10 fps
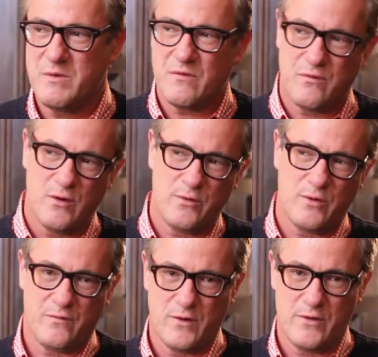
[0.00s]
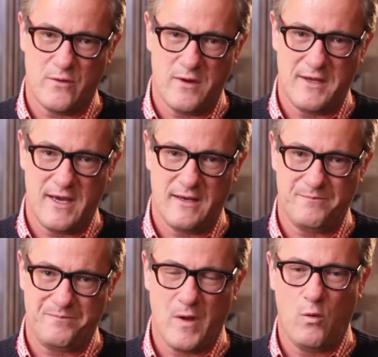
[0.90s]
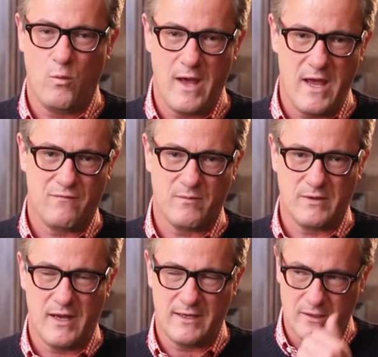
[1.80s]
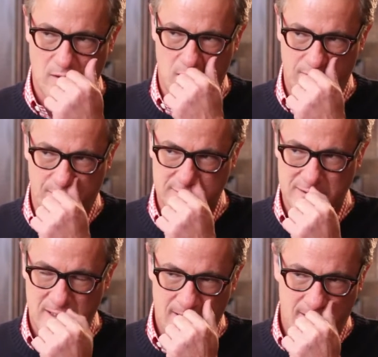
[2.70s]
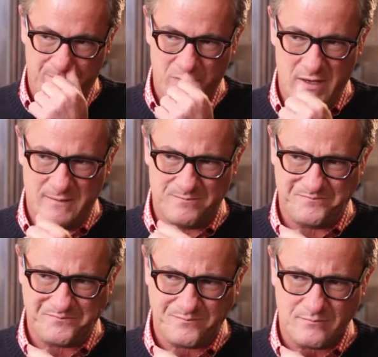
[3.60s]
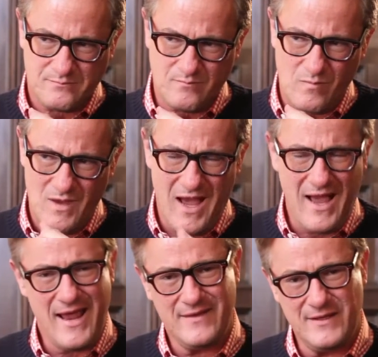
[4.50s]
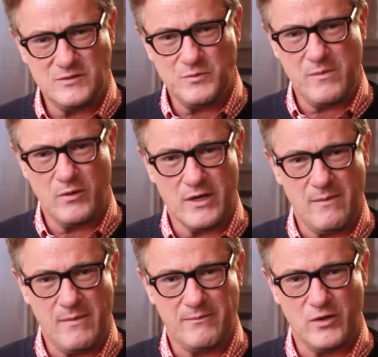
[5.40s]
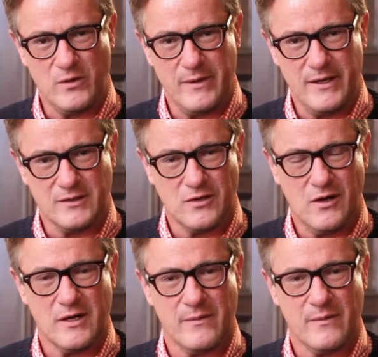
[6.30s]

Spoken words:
me the further and further I got away from elected office that I had these people come up to me and talk